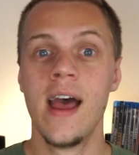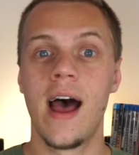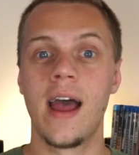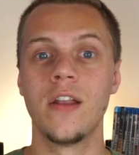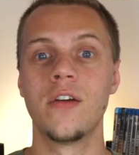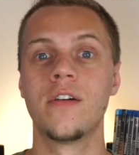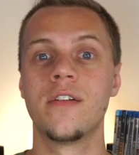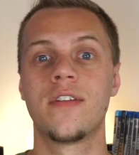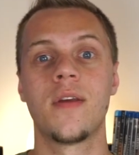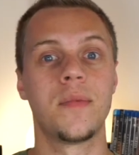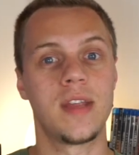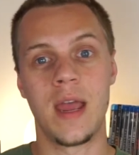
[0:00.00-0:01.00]
I learned
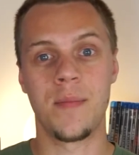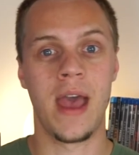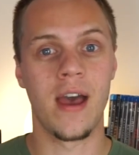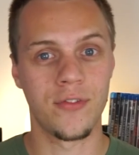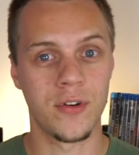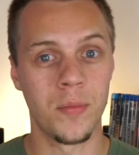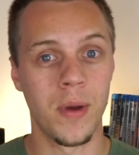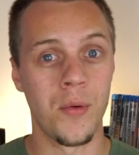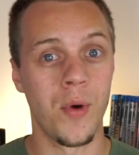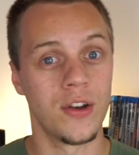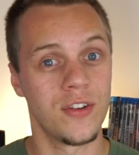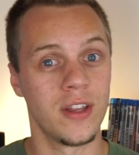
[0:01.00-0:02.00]
sometime after by
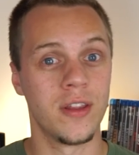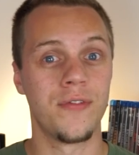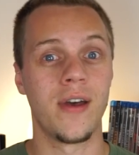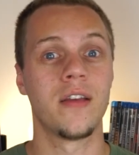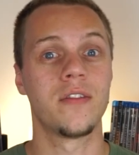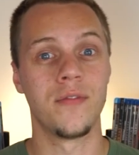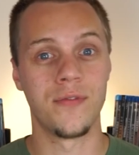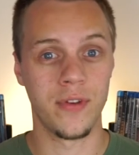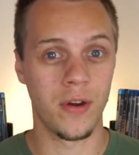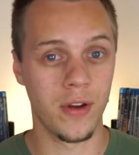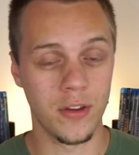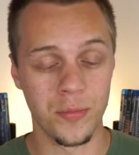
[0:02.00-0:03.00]
watching the Fast and
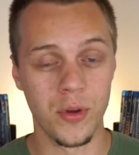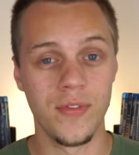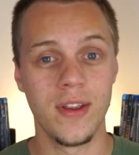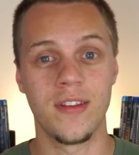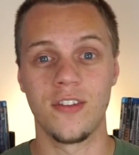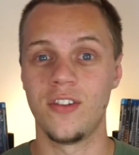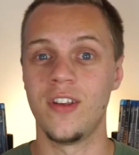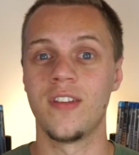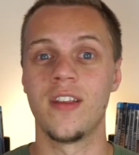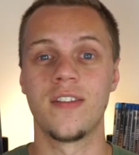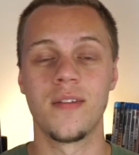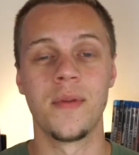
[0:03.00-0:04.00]
Furious movies that she's
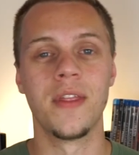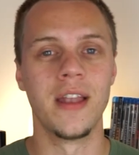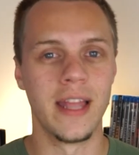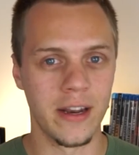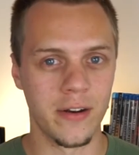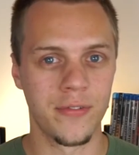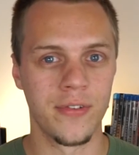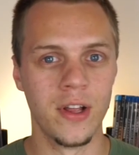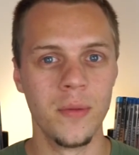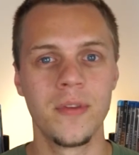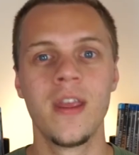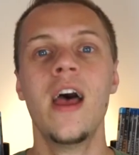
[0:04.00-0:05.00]
in some of the later
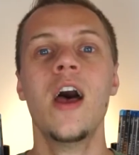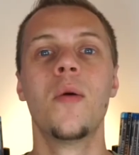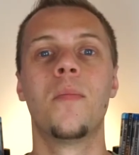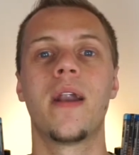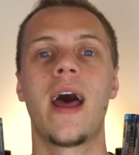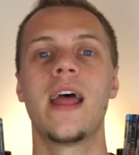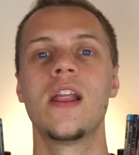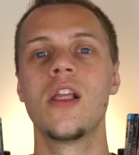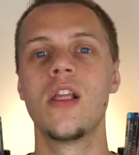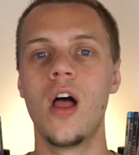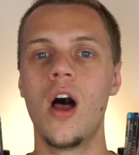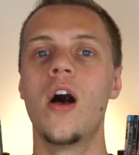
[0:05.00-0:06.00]
films, but I
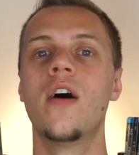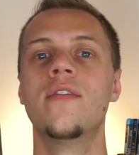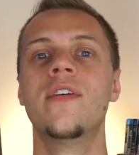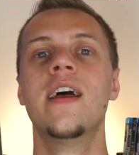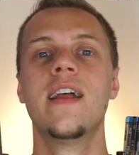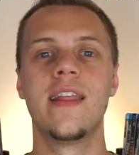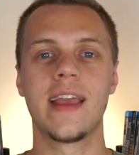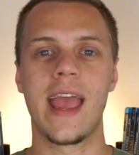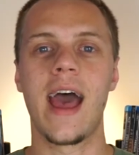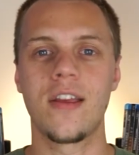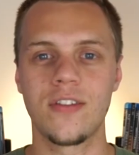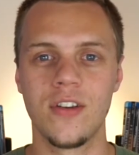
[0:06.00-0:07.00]
love the
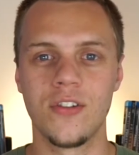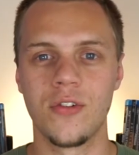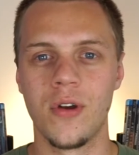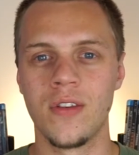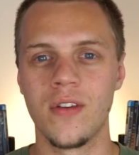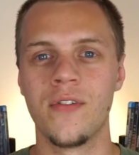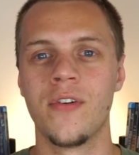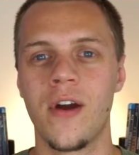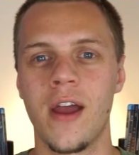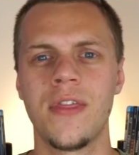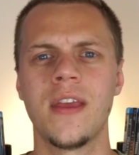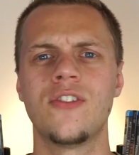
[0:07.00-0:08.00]
casting choice of her.
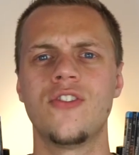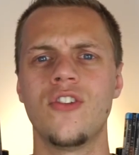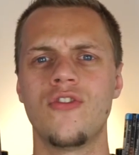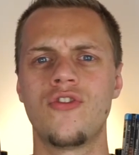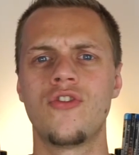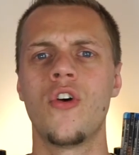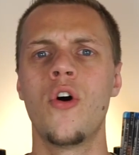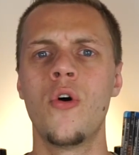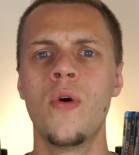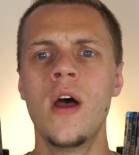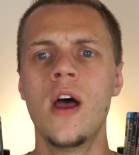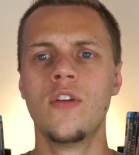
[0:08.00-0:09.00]
I think she's
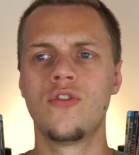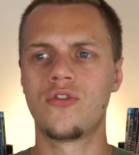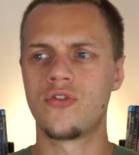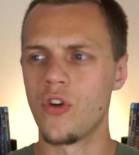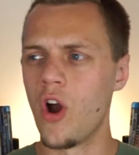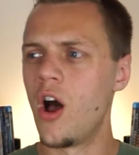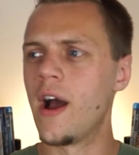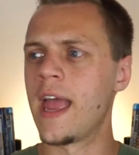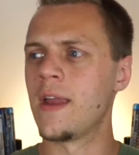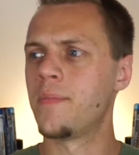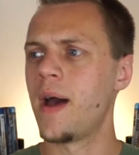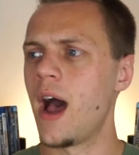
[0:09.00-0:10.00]
so strong
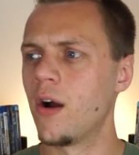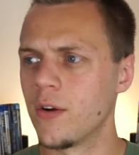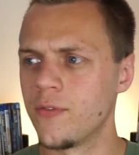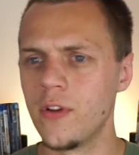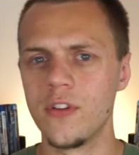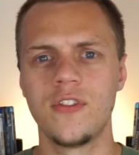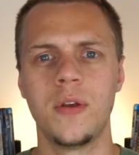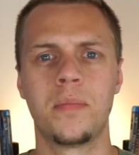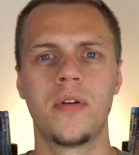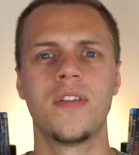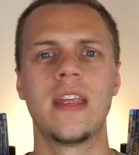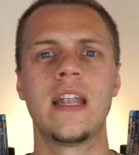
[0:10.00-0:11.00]
and powerful. She
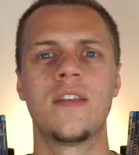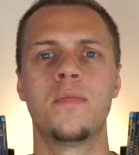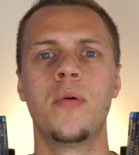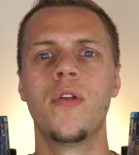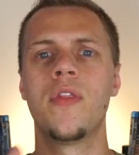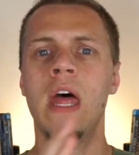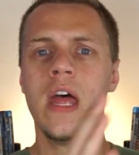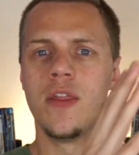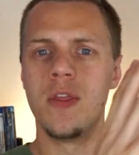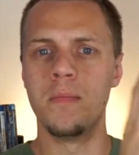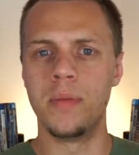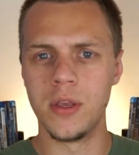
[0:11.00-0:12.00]
presents both
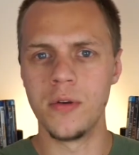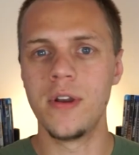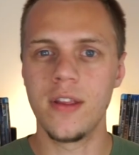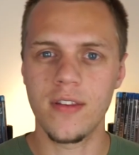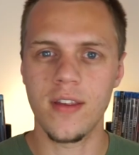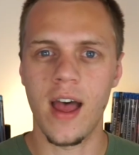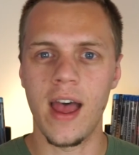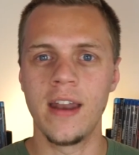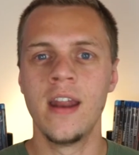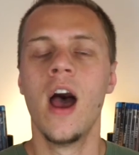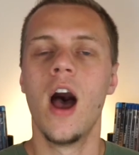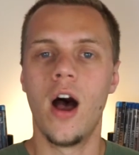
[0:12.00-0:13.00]
the beauty side
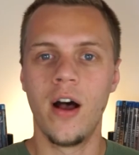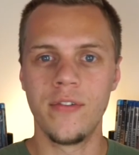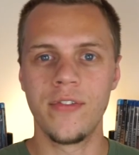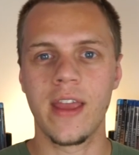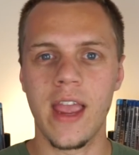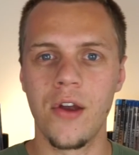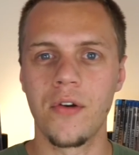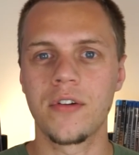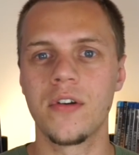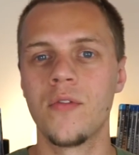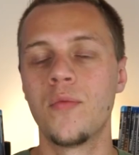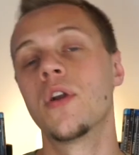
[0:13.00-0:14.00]
of the
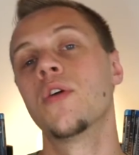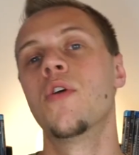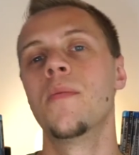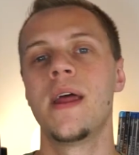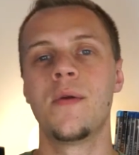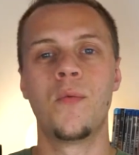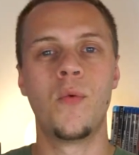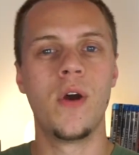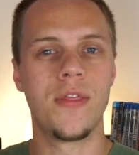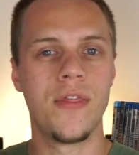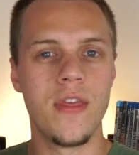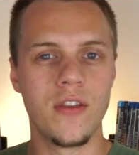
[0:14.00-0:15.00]
character of Wonder Woman
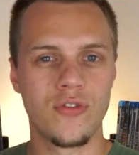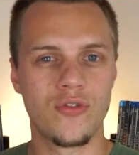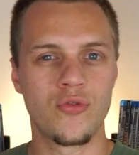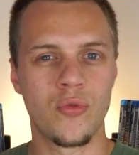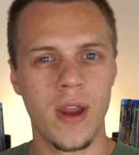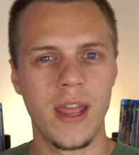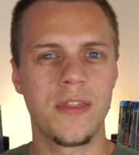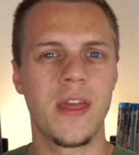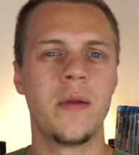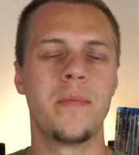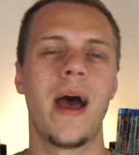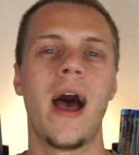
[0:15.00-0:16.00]
with the strength
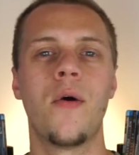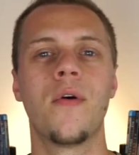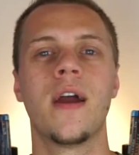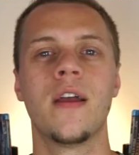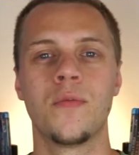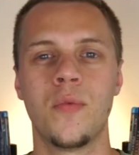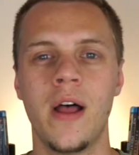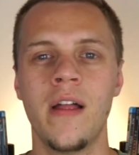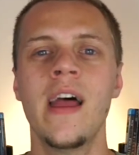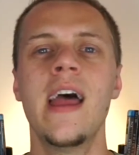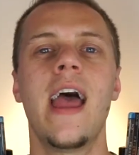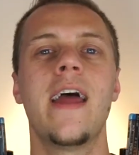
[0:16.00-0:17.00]
and power as well,
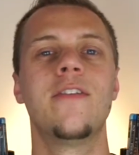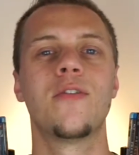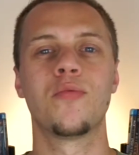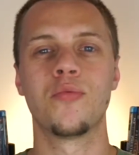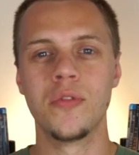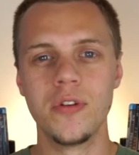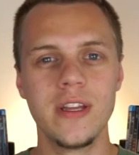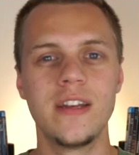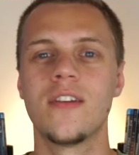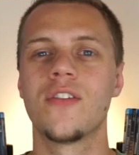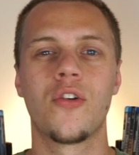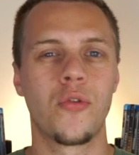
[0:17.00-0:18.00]
and just really
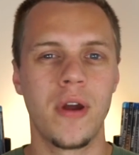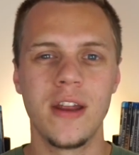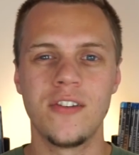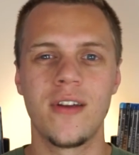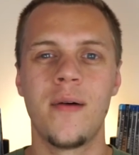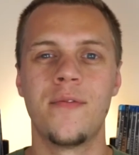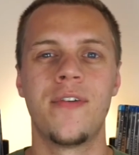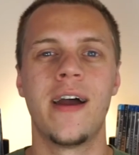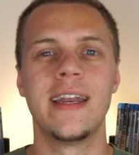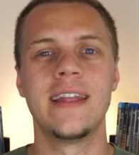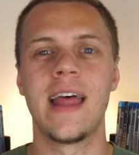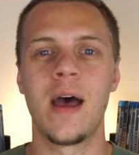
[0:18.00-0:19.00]
does a great job
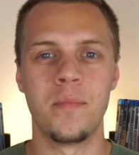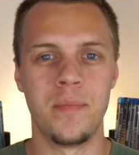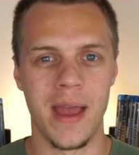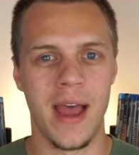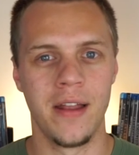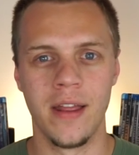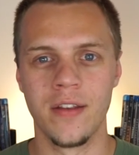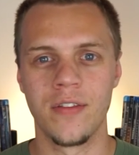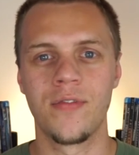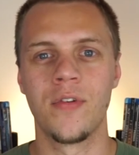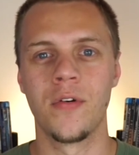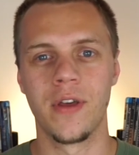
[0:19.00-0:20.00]
finding that balance
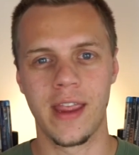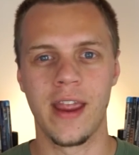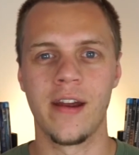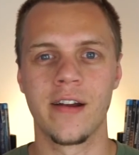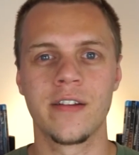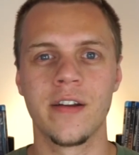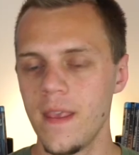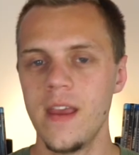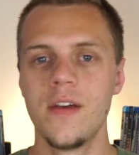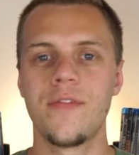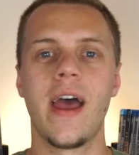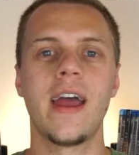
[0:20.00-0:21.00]
for the character.
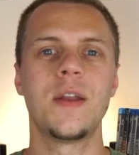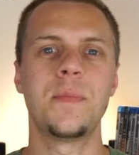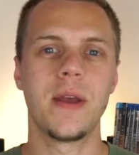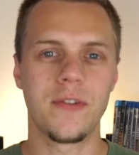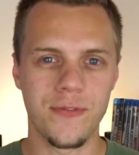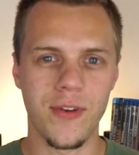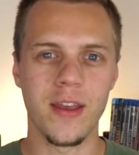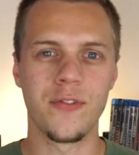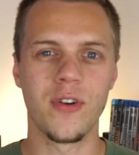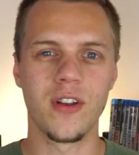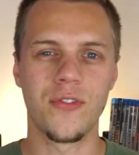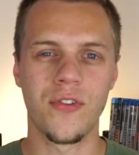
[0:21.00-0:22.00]
If I had to pick
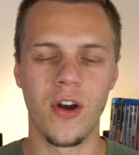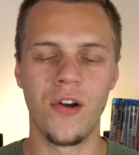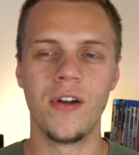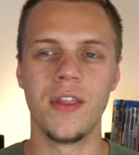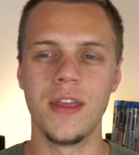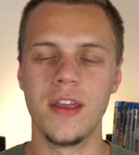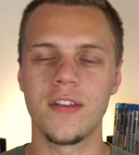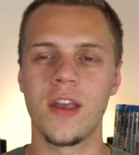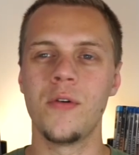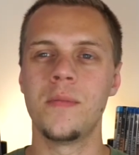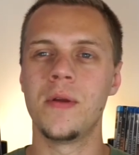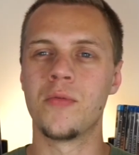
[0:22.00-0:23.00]
favorites for all of these, it
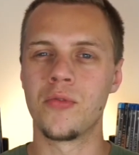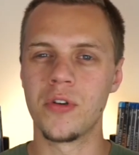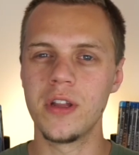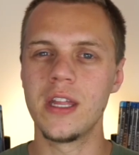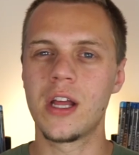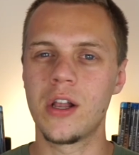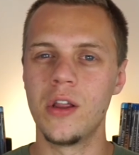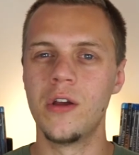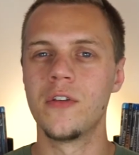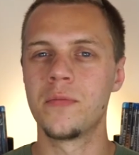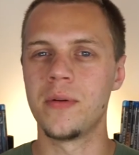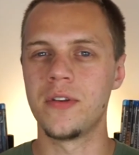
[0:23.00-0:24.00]
would be really
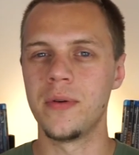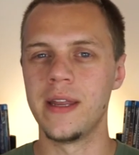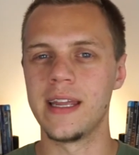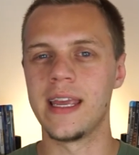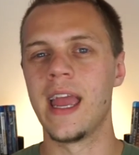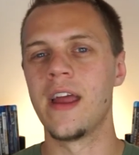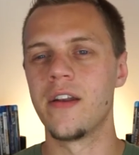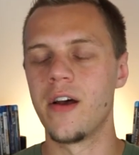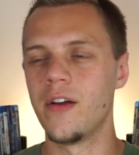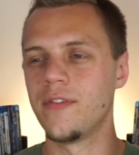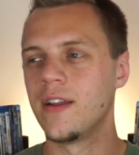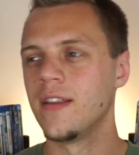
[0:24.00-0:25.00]
close between
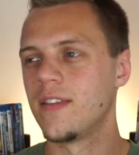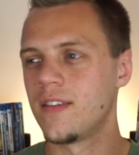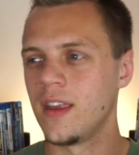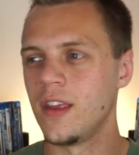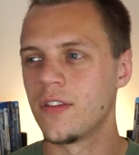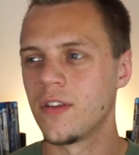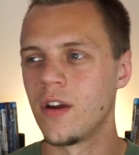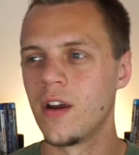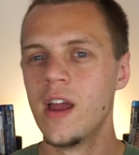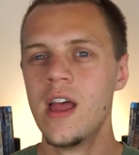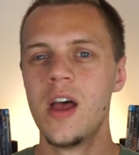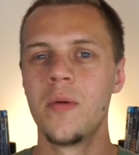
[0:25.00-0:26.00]
Gandalf and Caesar,
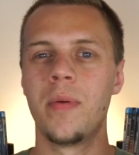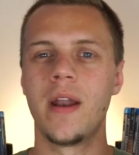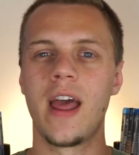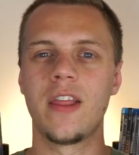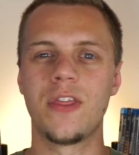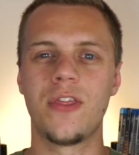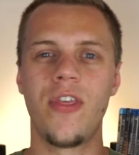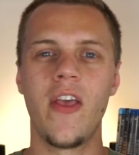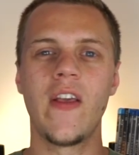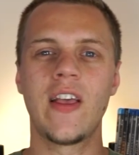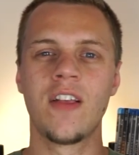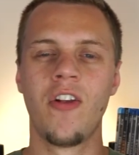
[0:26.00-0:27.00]
but I
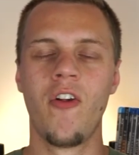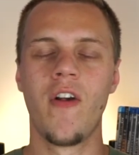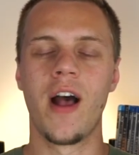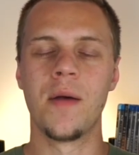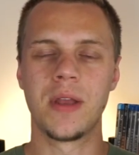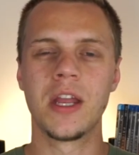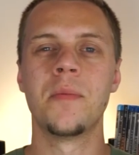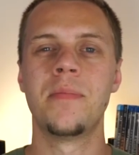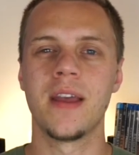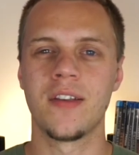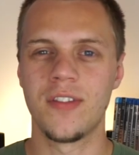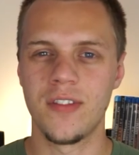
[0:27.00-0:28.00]
think I'm going to
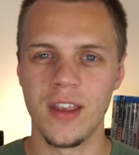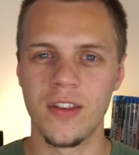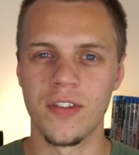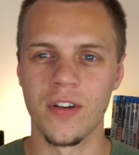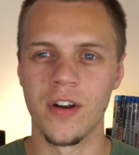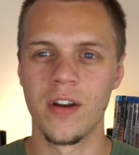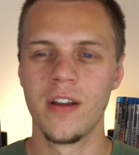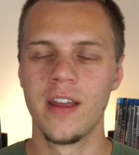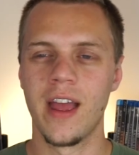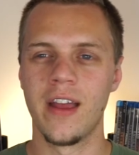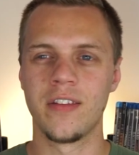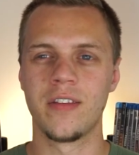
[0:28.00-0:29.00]
pick Caesar
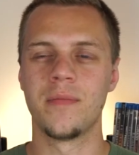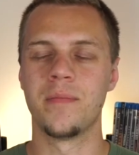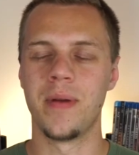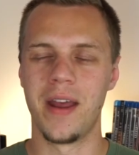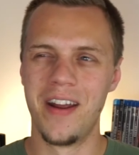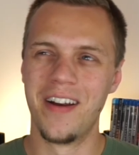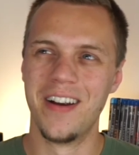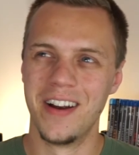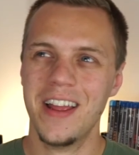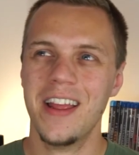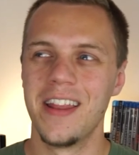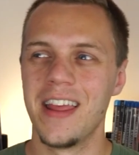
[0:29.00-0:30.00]
as better
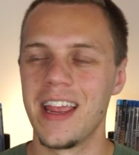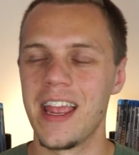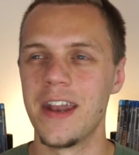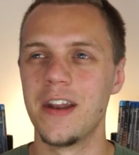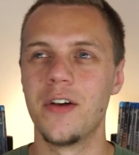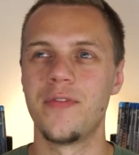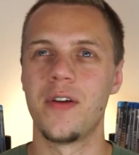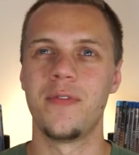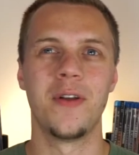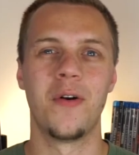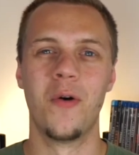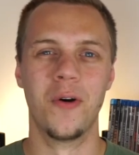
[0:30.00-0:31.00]
than Gandalf. I
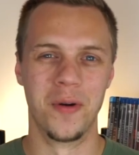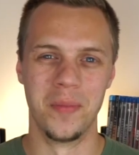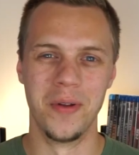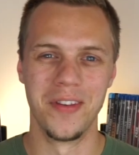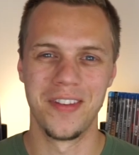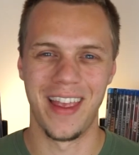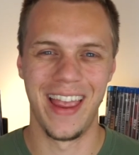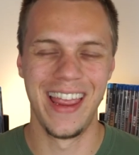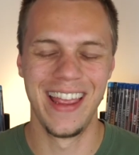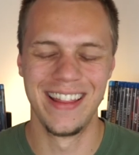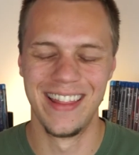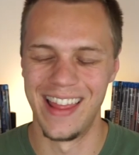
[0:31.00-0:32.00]
feel horrible
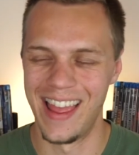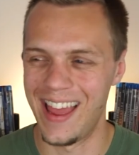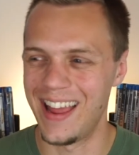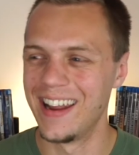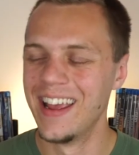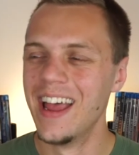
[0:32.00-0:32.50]
saying that.